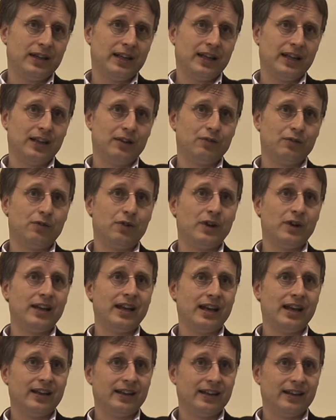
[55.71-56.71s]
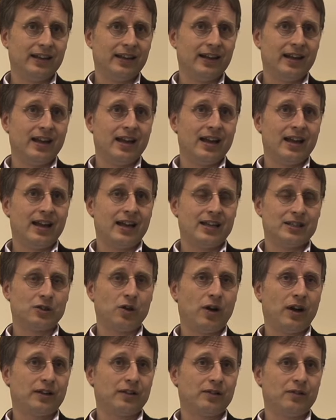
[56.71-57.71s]
and forgetting has
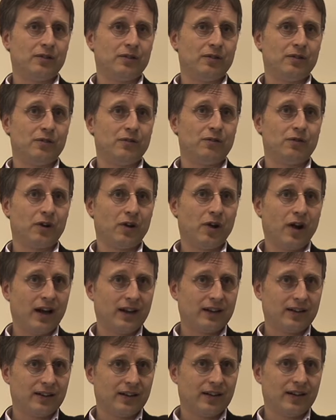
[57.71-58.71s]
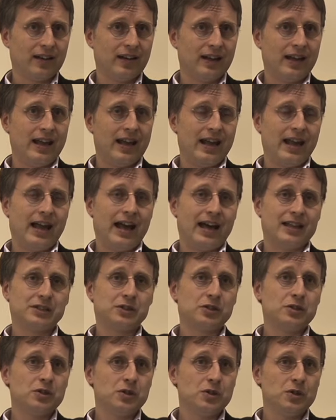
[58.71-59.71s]
gotten forgotten. It has
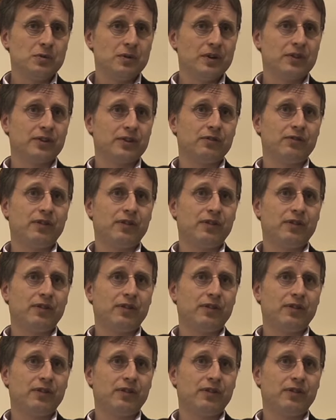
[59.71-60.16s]
to do with the